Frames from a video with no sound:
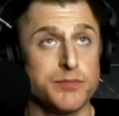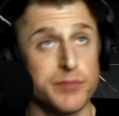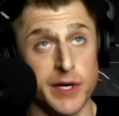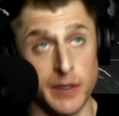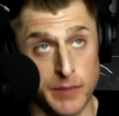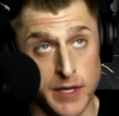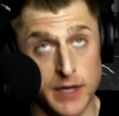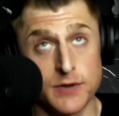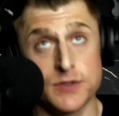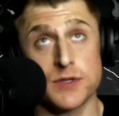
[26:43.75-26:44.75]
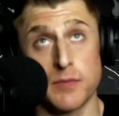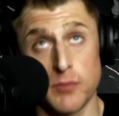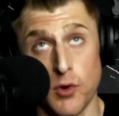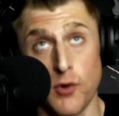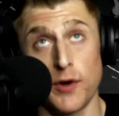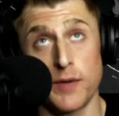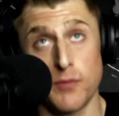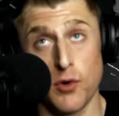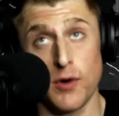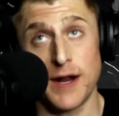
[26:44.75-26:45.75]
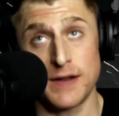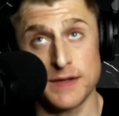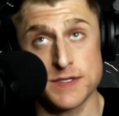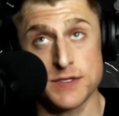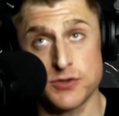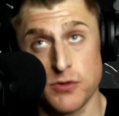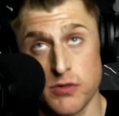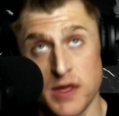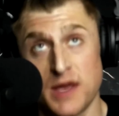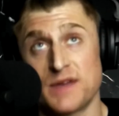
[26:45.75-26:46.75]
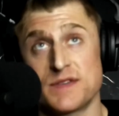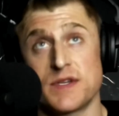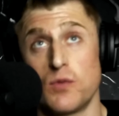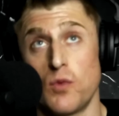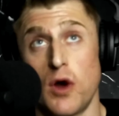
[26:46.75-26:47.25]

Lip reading: But it appears the more and more I listen to things and